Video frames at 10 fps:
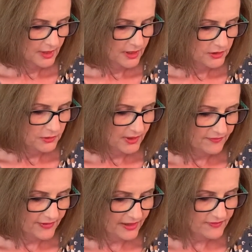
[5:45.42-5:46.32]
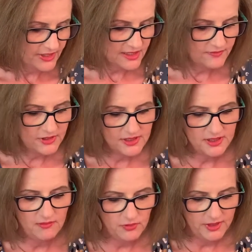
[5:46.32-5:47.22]
You have 5 days of
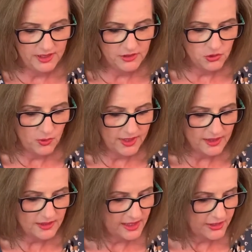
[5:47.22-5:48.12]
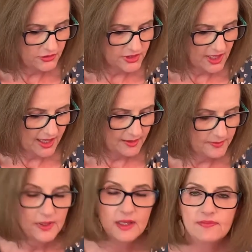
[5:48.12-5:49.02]
discovery. Enjoy it, take your time.
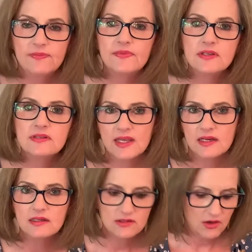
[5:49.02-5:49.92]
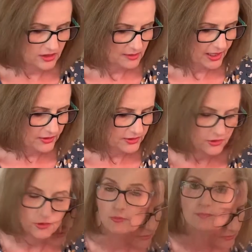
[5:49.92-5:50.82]
This edit is all about
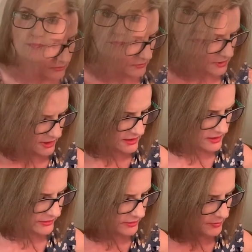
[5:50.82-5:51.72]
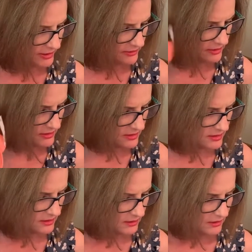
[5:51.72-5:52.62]
you. Did I tell you about this?
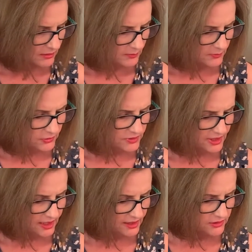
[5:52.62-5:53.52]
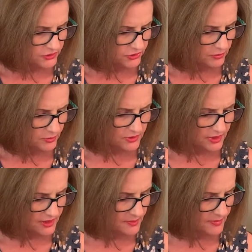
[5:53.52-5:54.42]
Mood Tank in Sherbet,
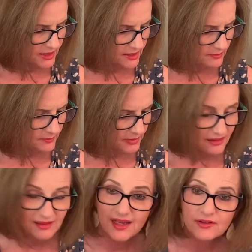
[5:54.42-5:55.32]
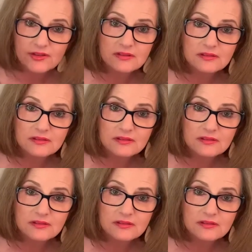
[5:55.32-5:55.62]
size medium by Glider.